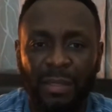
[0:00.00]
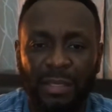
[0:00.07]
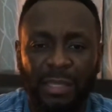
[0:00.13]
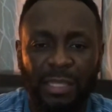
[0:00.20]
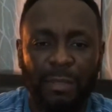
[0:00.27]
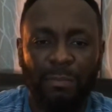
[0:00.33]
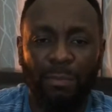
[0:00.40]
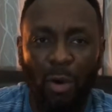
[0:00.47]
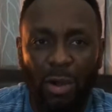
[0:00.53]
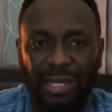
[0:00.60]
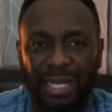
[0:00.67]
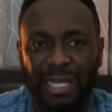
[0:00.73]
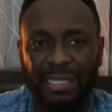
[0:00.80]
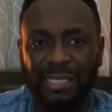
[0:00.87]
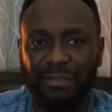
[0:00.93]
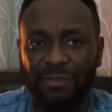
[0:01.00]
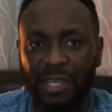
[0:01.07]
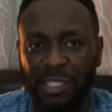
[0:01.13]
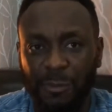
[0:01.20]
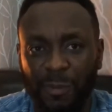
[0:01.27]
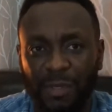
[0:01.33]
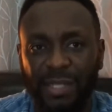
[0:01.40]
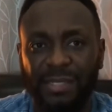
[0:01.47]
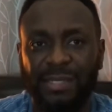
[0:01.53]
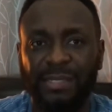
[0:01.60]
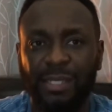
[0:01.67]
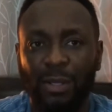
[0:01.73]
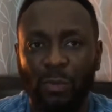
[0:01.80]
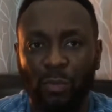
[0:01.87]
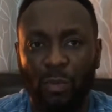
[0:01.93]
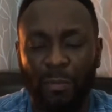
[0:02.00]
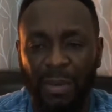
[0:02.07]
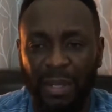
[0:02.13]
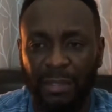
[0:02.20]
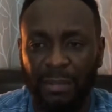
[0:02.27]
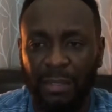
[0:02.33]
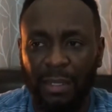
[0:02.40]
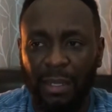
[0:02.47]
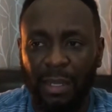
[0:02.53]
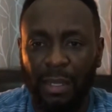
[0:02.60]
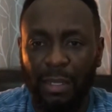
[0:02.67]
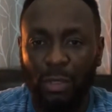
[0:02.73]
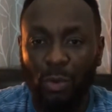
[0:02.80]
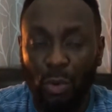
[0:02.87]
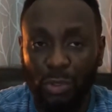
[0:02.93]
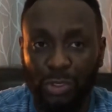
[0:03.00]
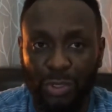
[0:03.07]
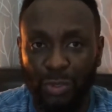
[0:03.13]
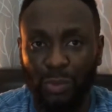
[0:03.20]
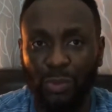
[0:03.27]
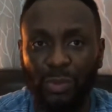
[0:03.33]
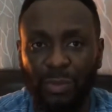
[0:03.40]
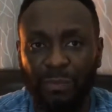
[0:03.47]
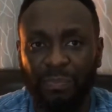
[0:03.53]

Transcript: The more negative experiences a woman goes through,